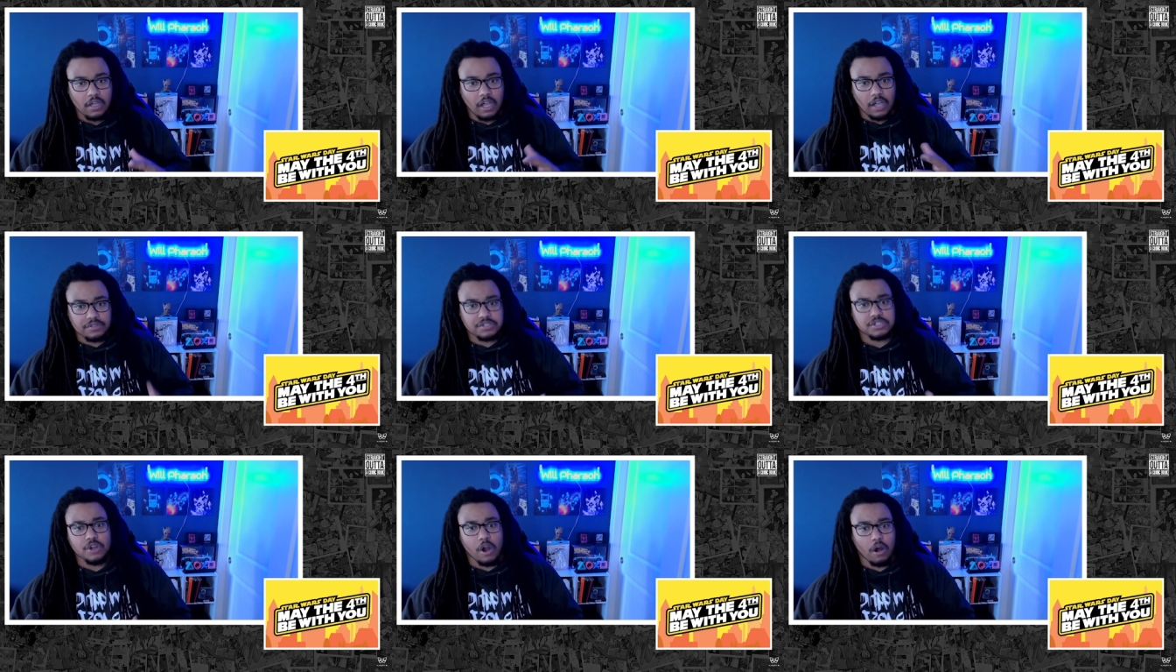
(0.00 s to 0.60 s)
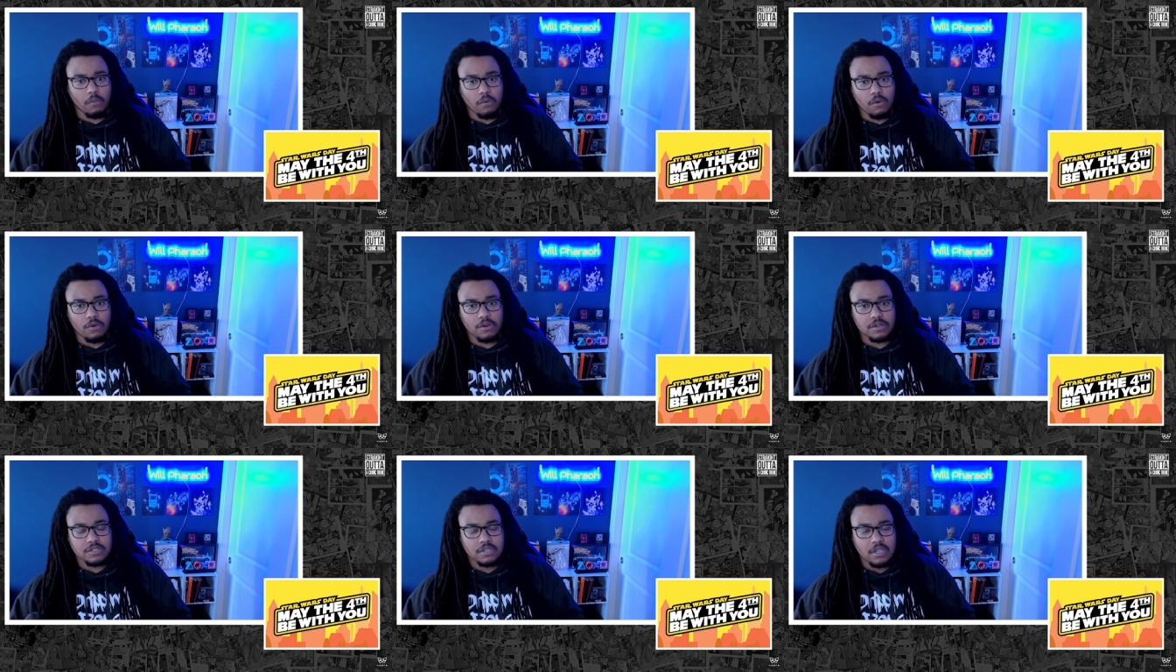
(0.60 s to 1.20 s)
of Star
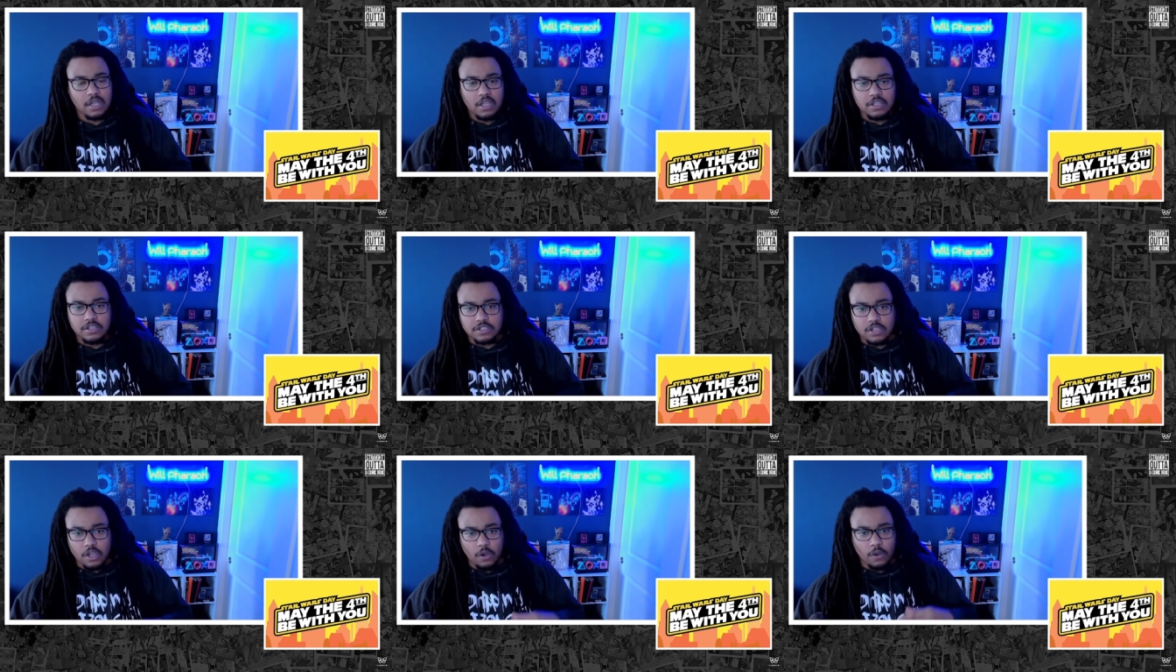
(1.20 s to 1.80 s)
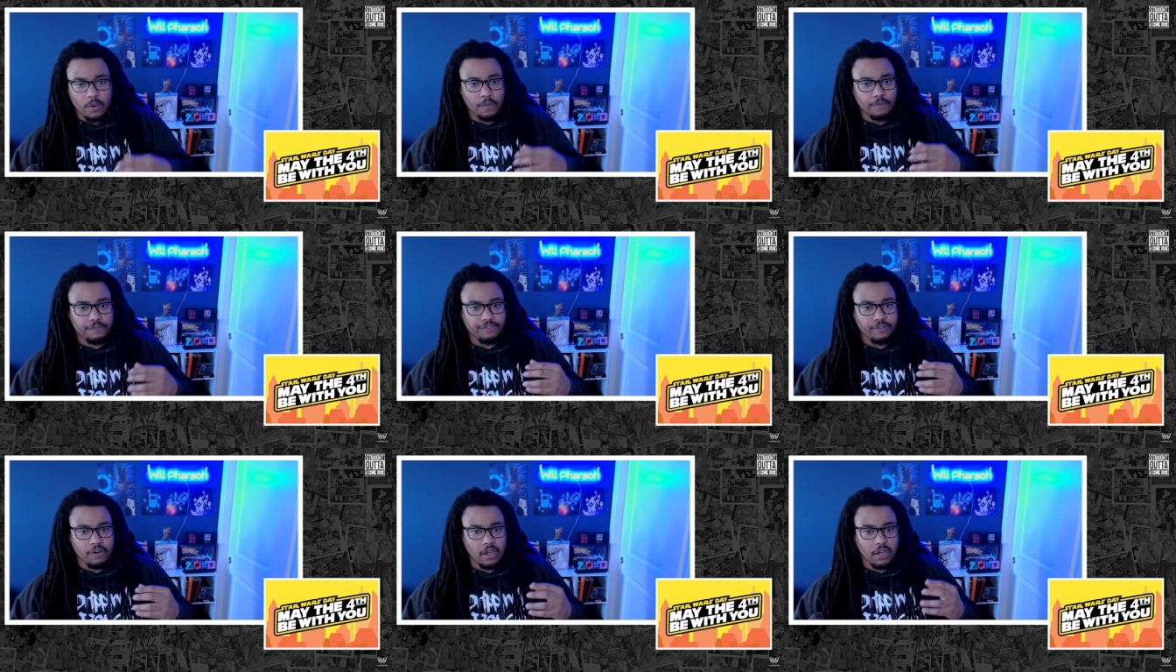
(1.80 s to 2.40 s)
Wars. So
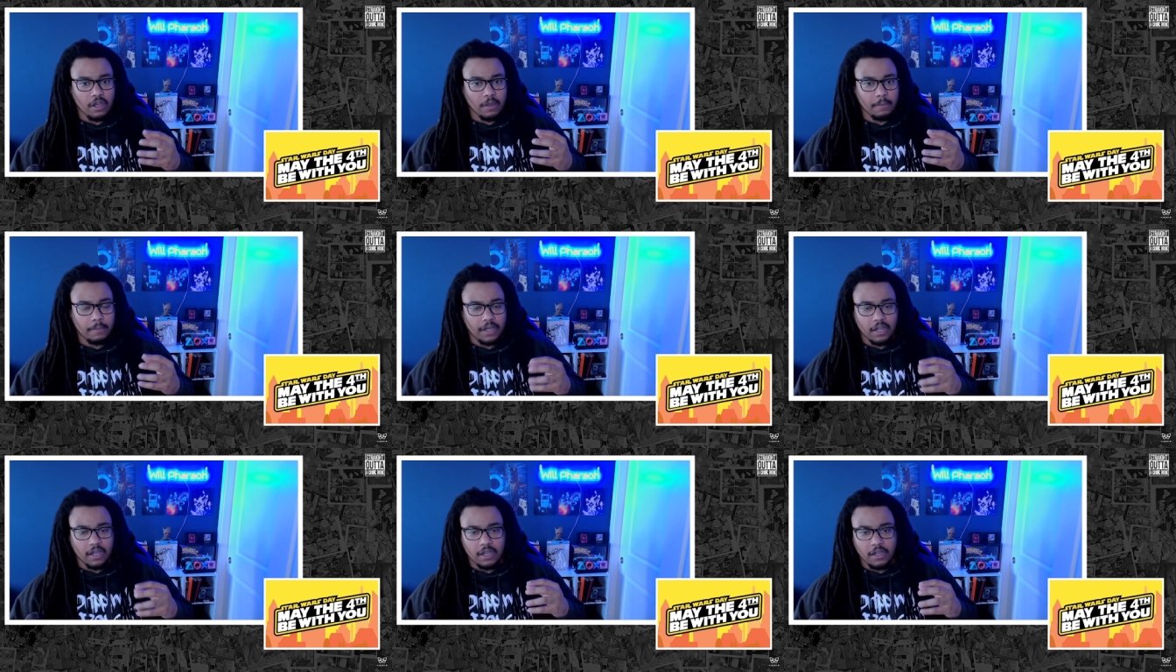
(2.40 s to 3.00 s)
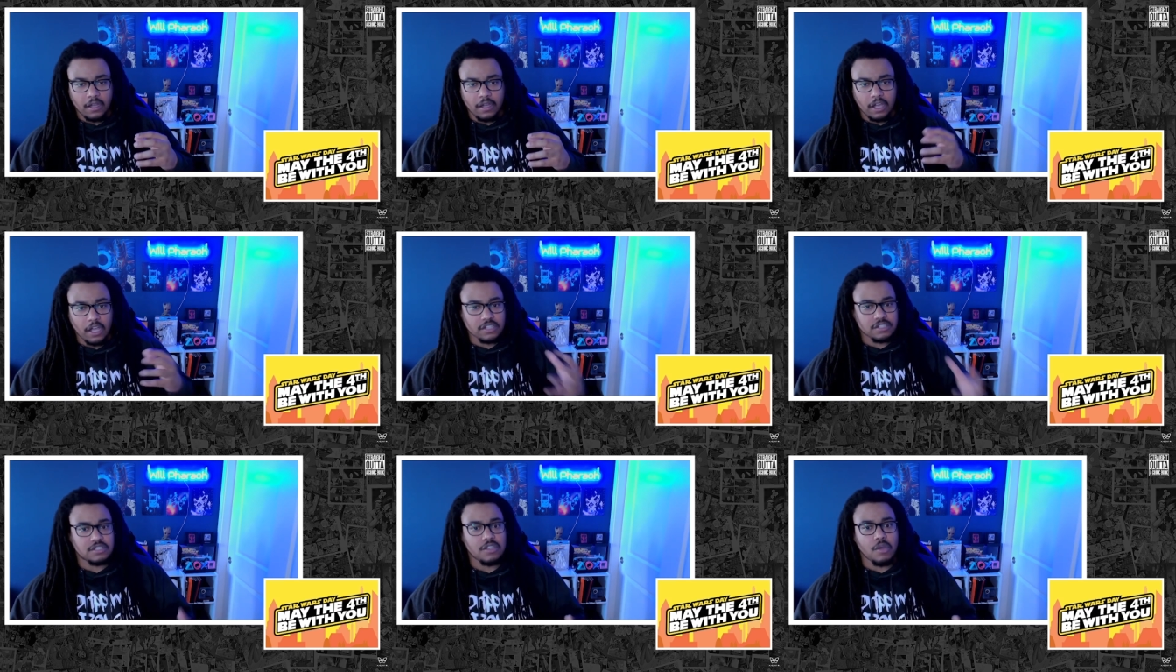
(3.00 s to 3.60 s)
from
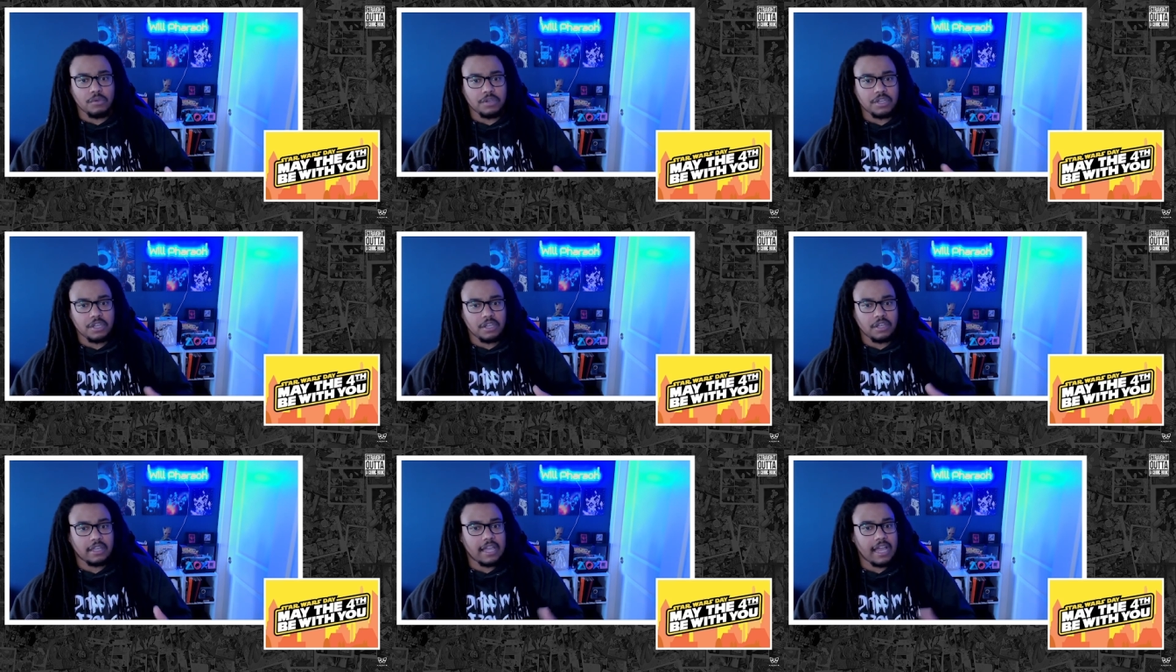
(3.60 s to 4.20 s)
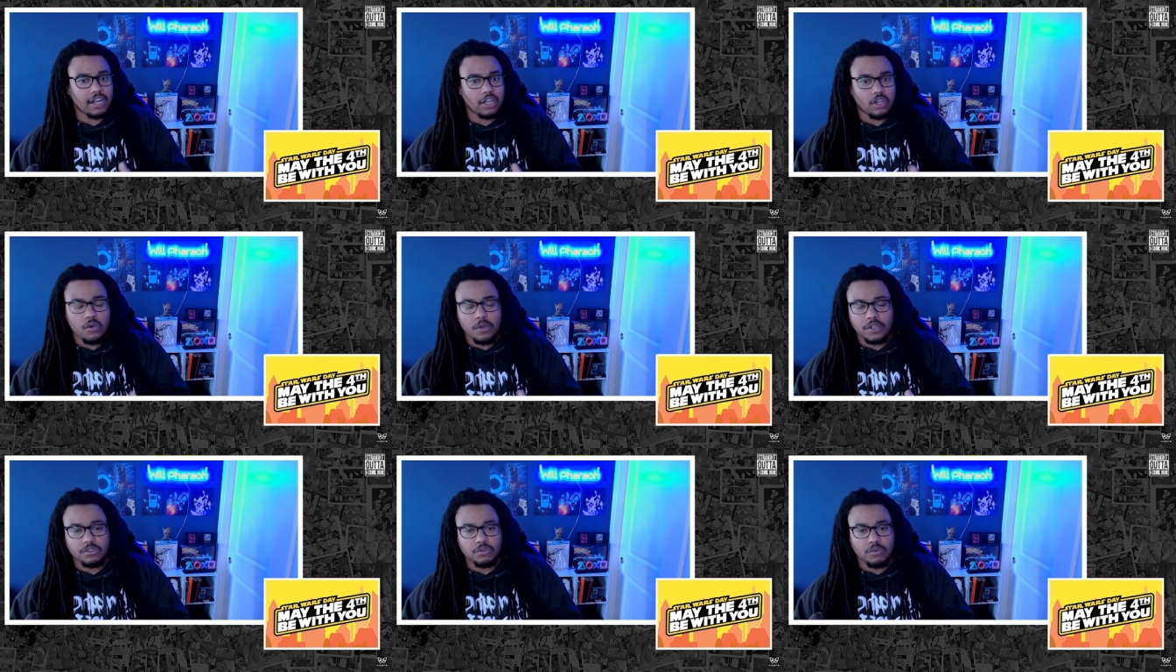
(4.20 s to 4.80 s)
Ahsoka kind of
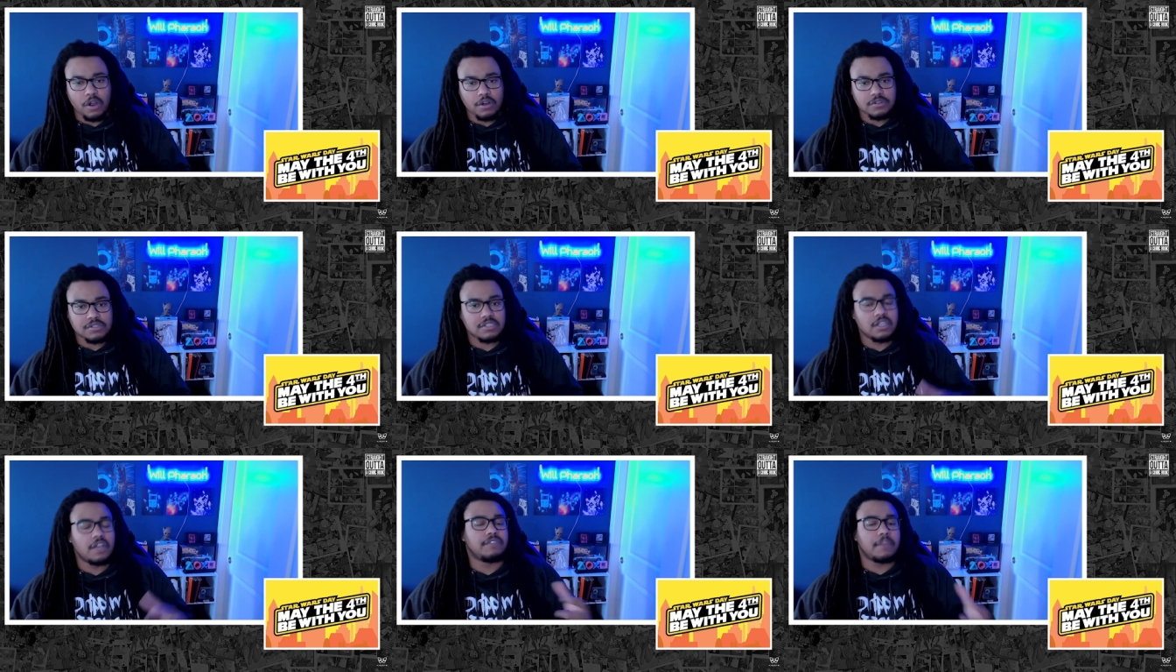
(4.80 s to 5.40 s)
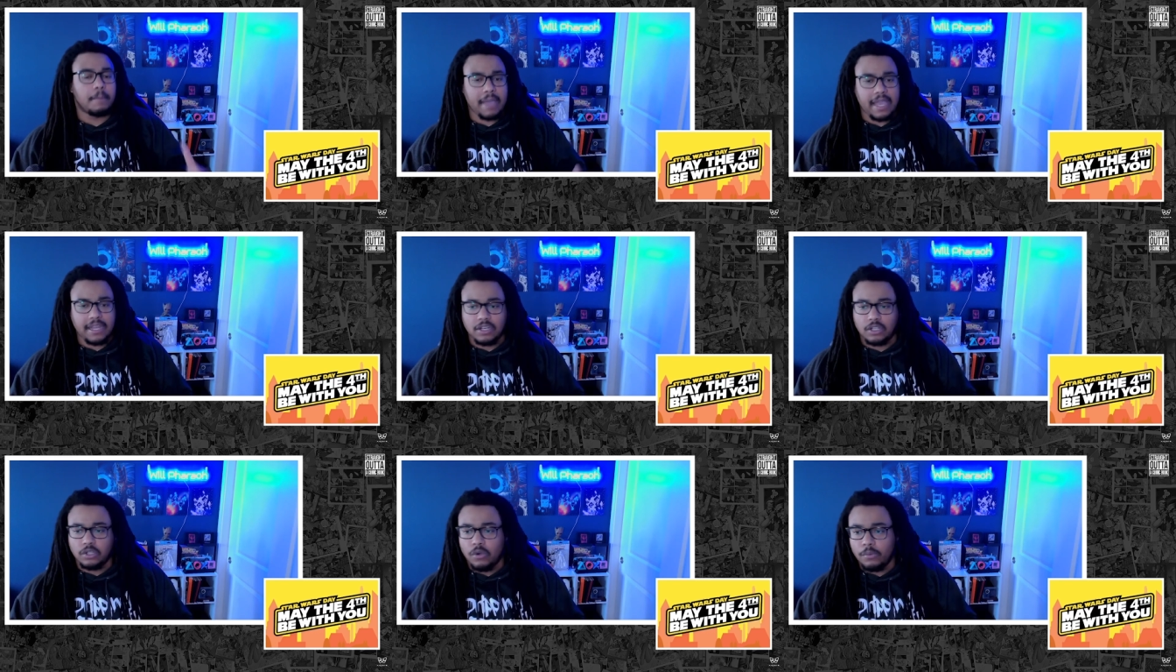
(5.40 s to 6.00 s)
going through her stuff, the
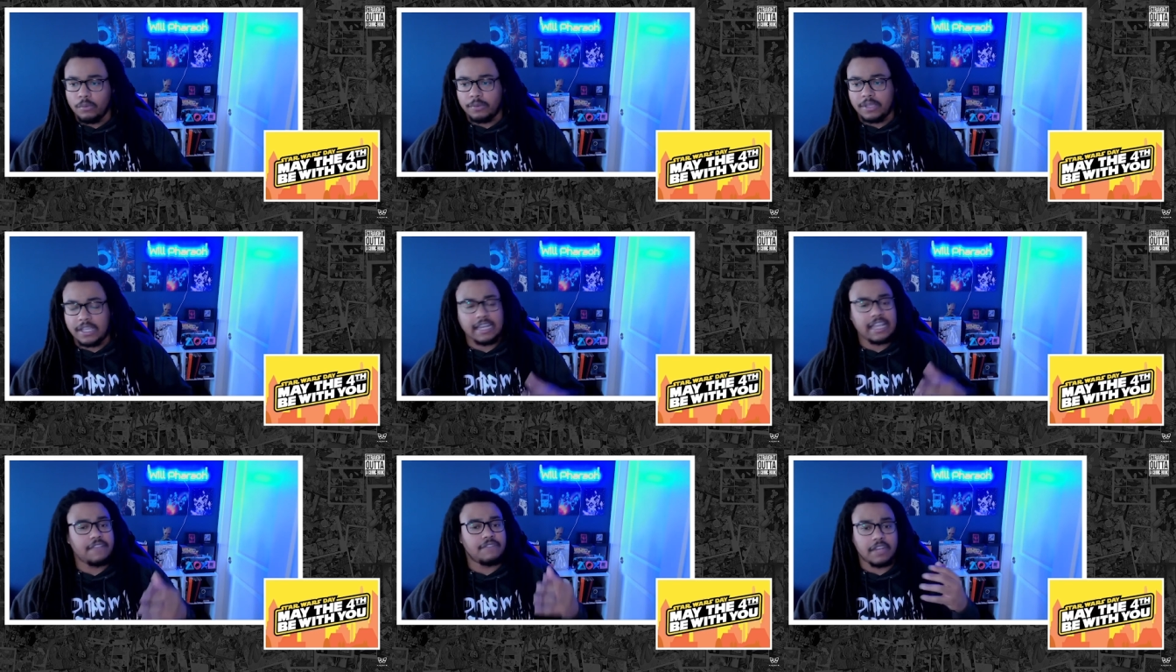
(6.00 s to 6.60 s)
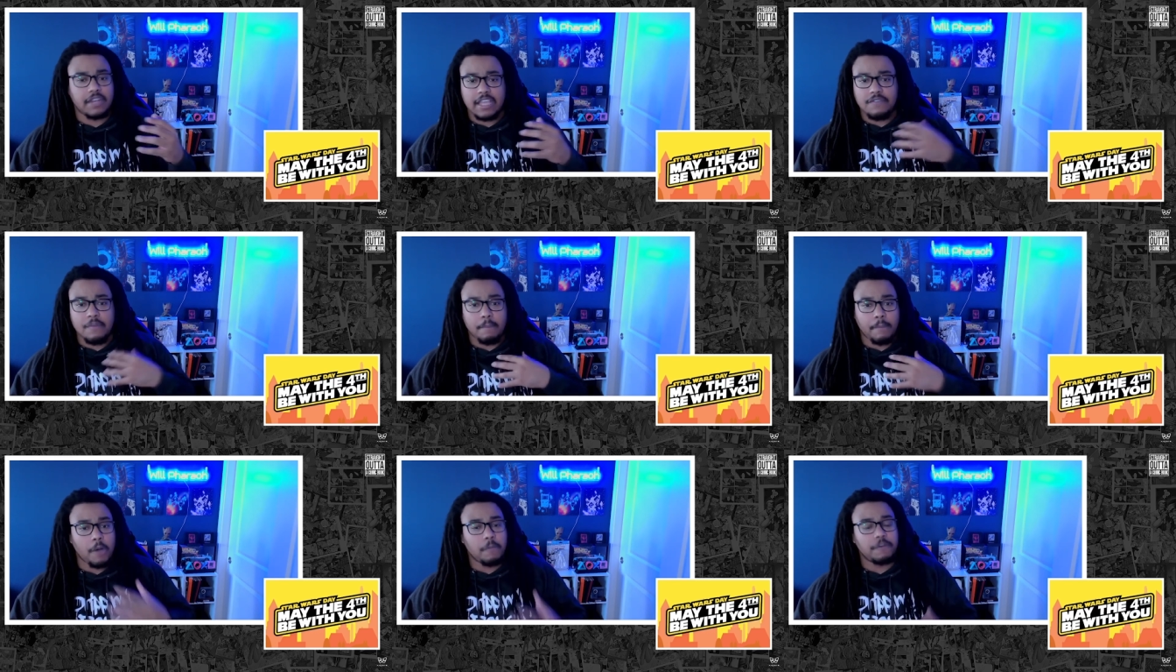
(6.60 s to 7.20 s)
Mandalorian,
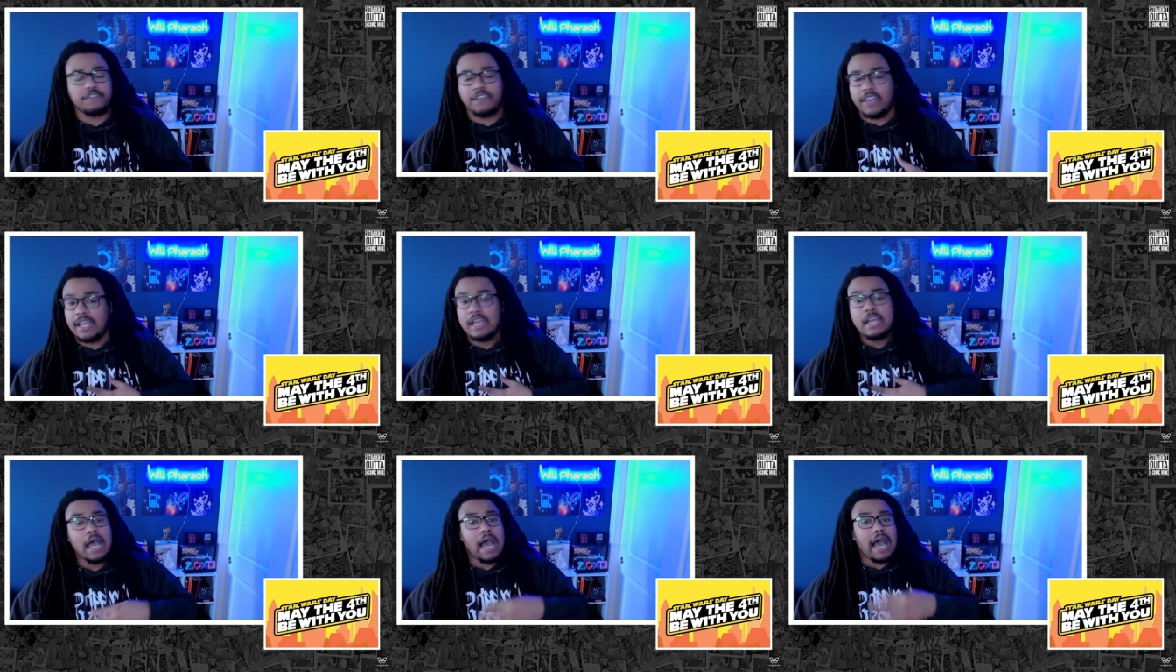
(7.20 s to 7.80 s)
even Boba Fett.